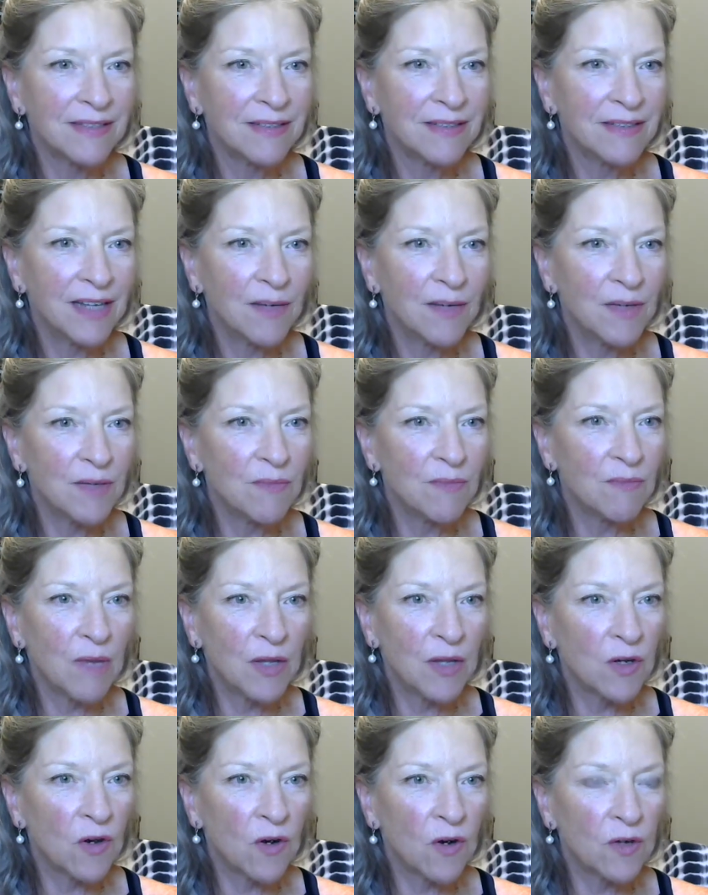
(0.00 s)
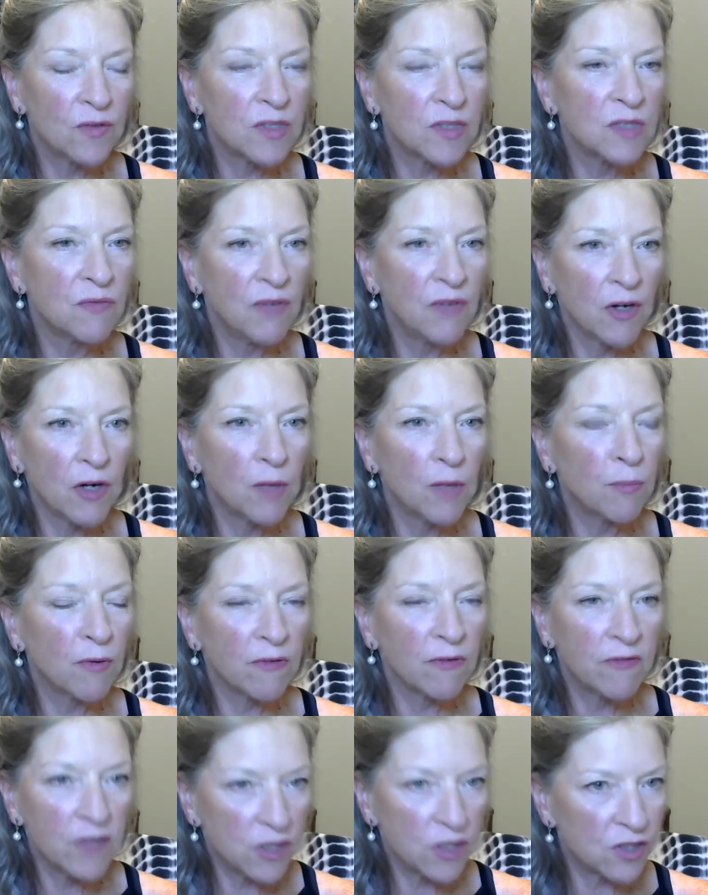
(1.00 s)
I mean, Mother Earth is very
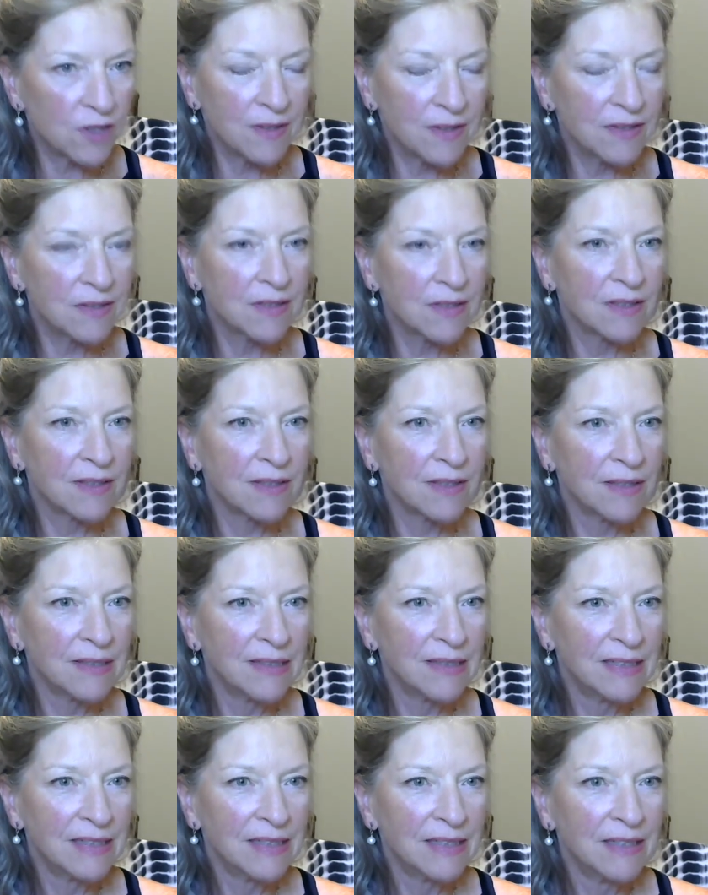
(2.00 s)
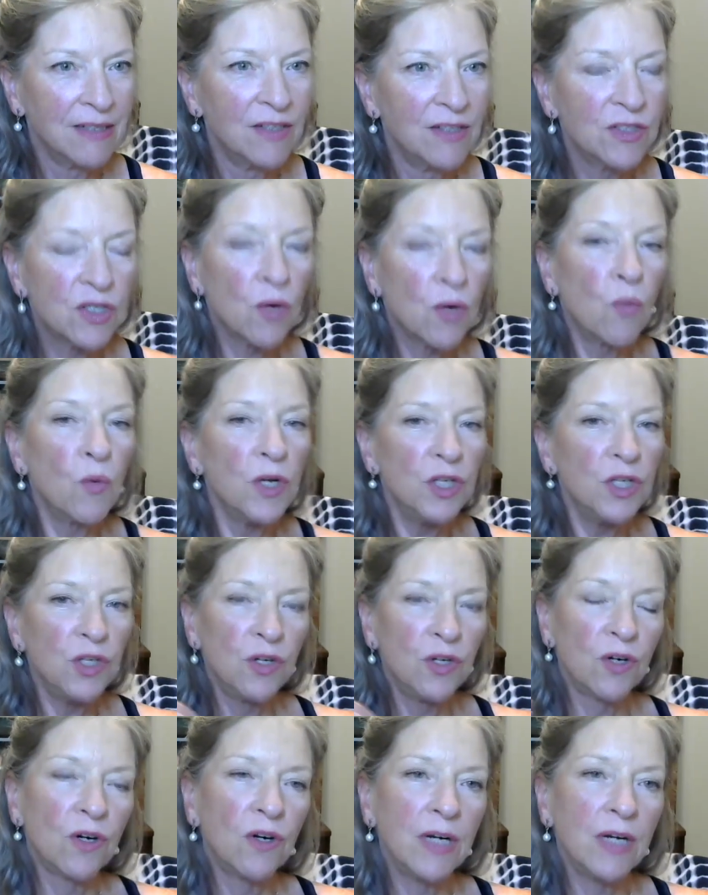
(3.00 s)
proficient. So when
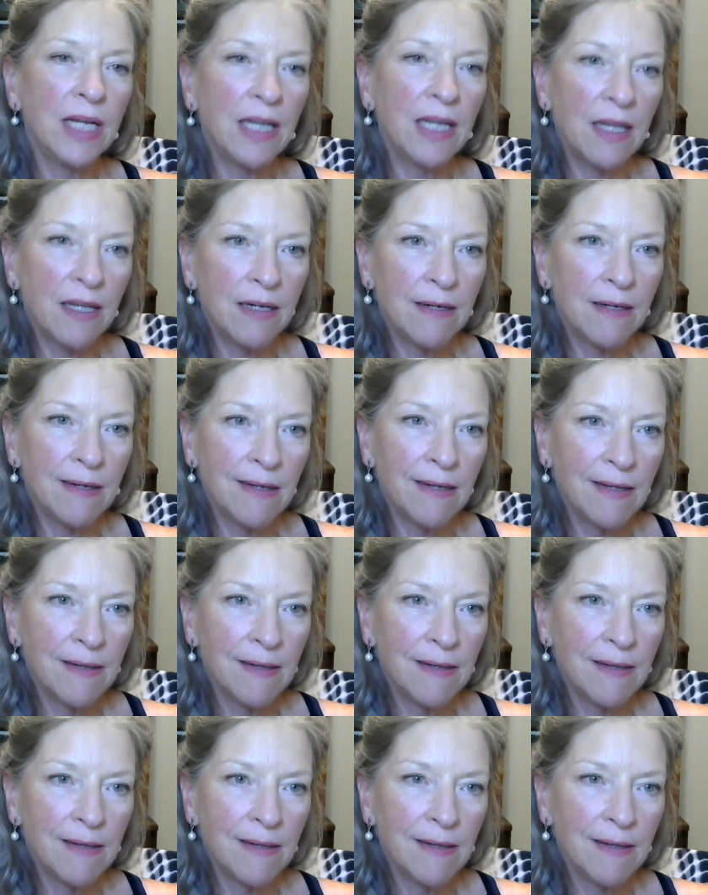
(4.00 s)
you're in